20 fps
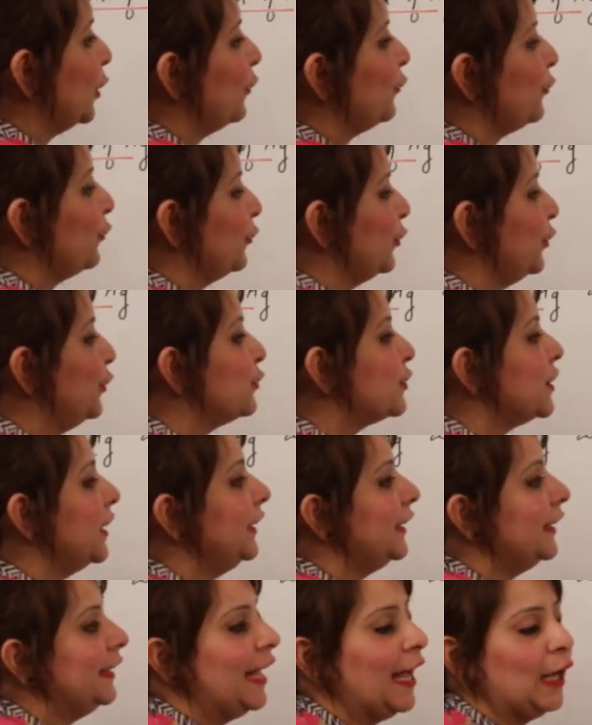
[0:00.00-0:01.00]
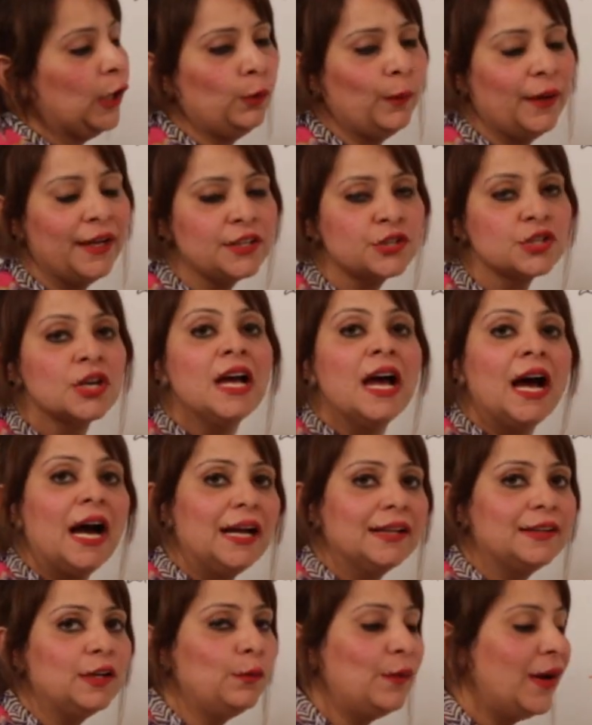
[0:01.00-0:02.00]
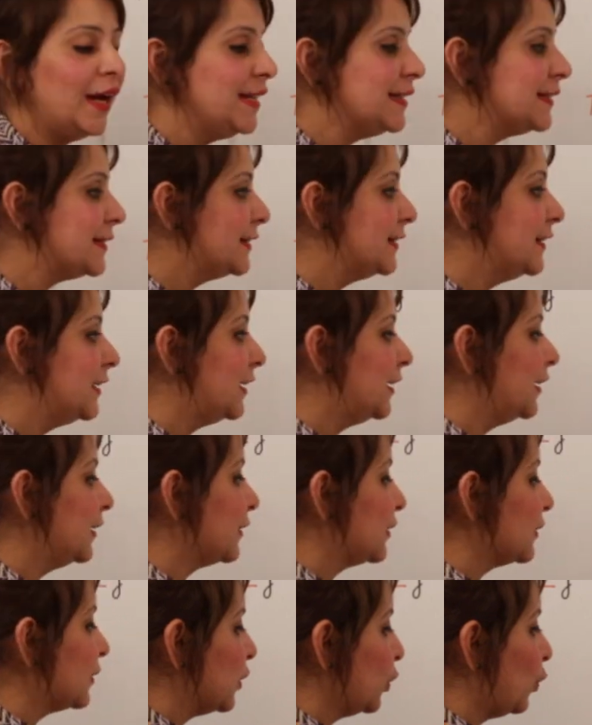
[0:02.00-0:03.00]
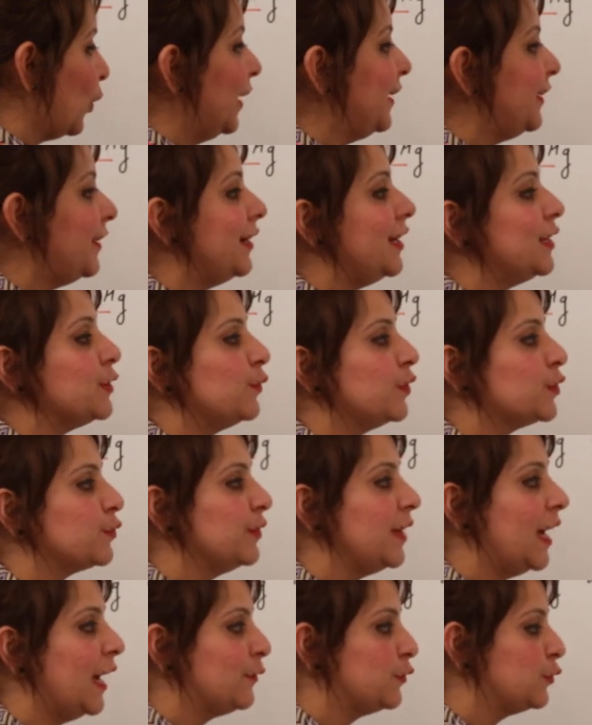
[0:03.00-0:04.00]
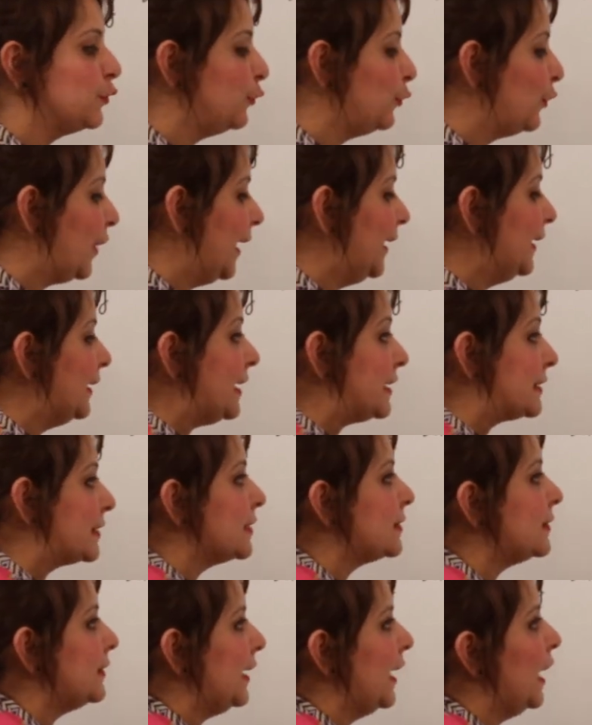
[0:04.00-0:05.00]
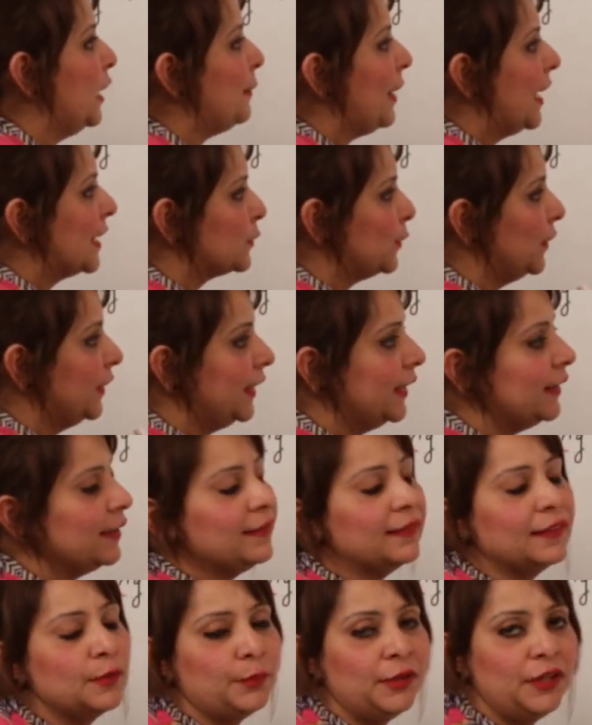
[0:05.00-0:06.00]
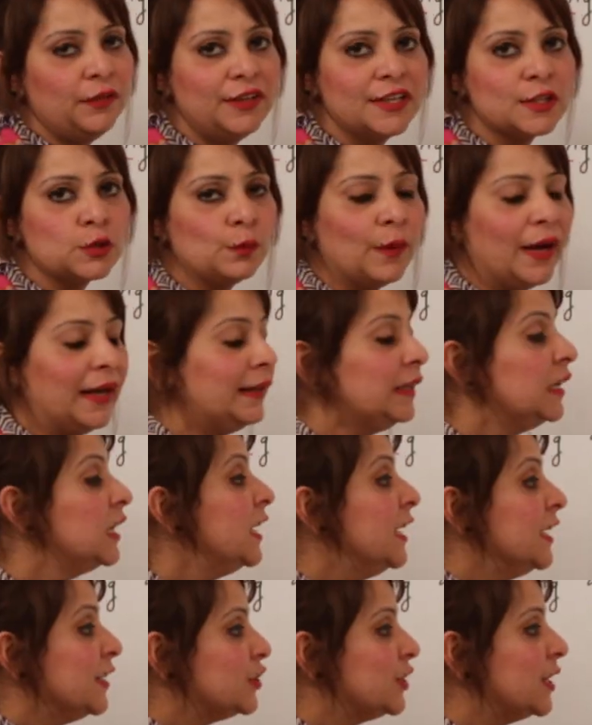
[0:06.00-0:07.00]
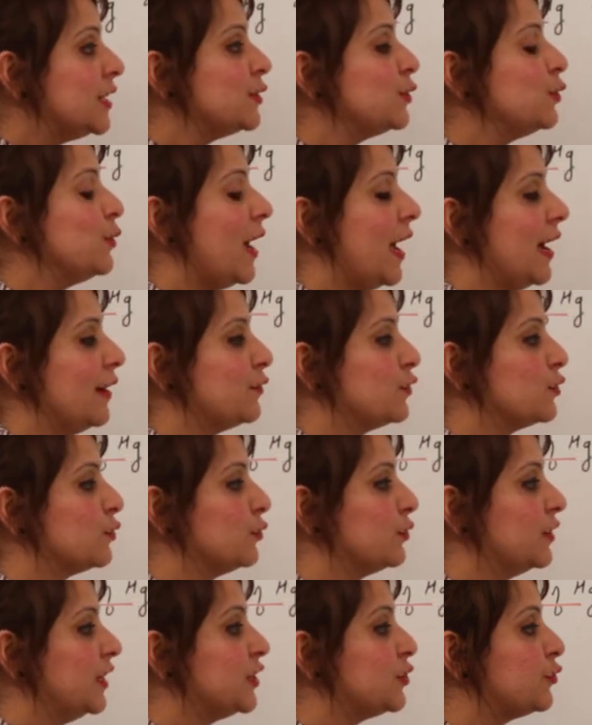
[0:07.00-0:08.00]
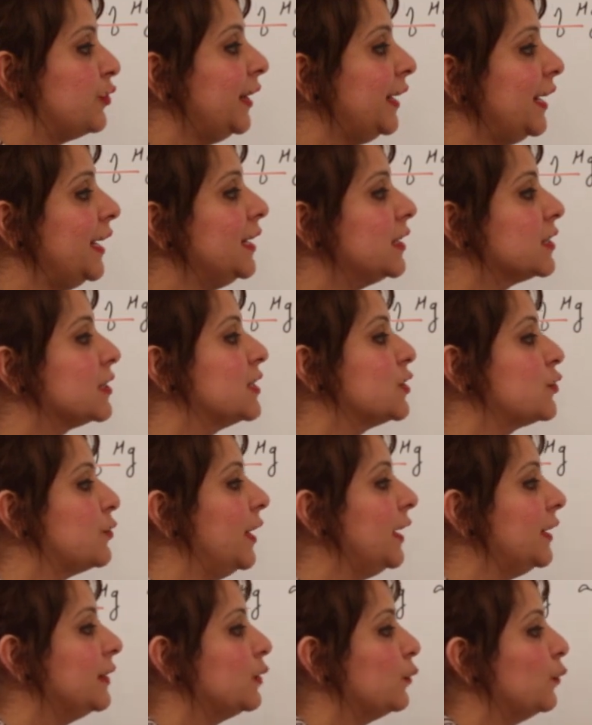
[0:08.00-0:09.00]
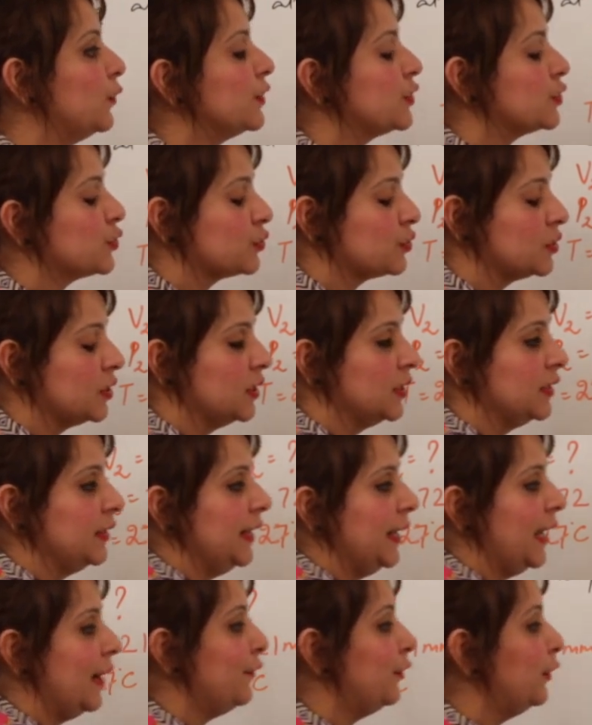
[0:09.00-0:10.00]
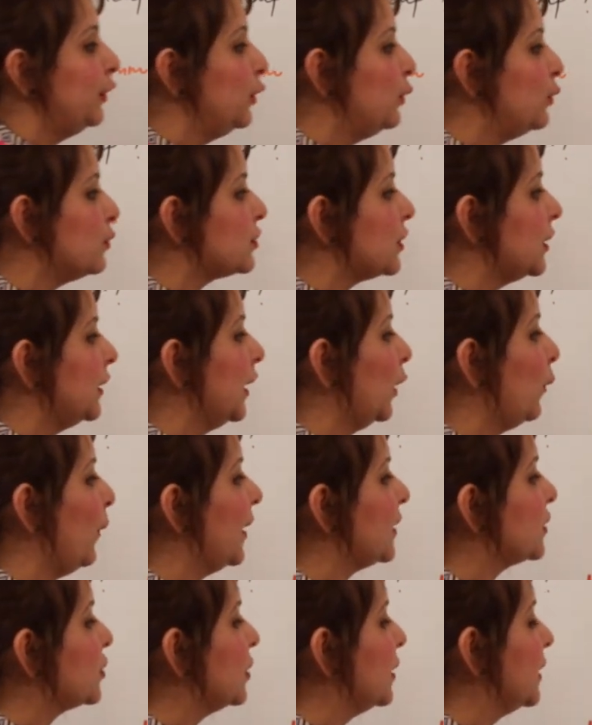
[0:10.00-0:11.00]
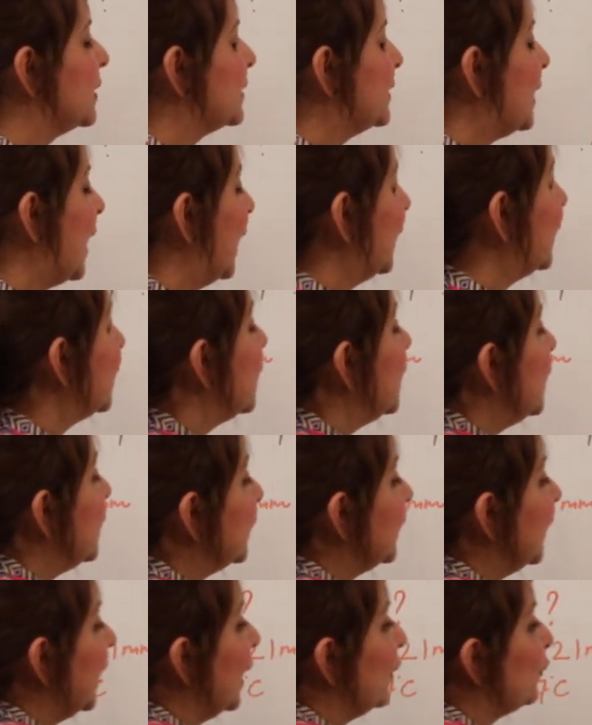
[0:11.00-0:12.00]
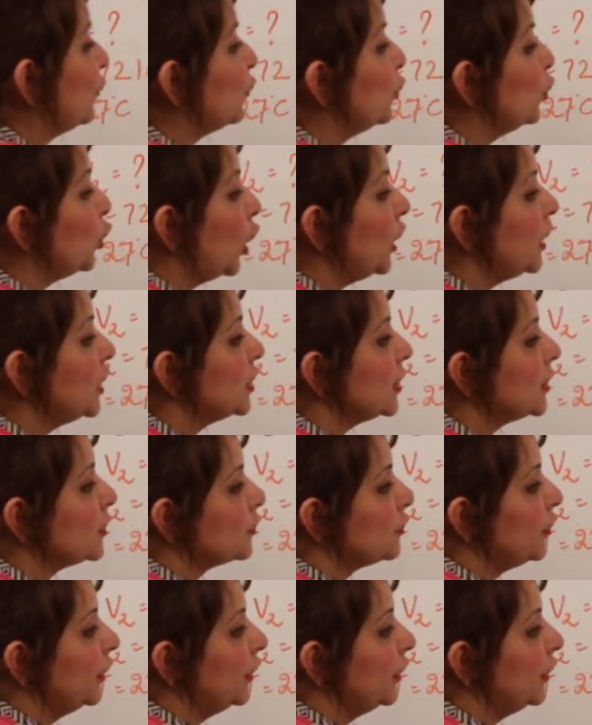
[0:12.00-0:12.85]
of using the language. Otherwise the quantities which we have to find is the same as we did in the previous one. Just you have to, the trick which they have used in the question is that they have not just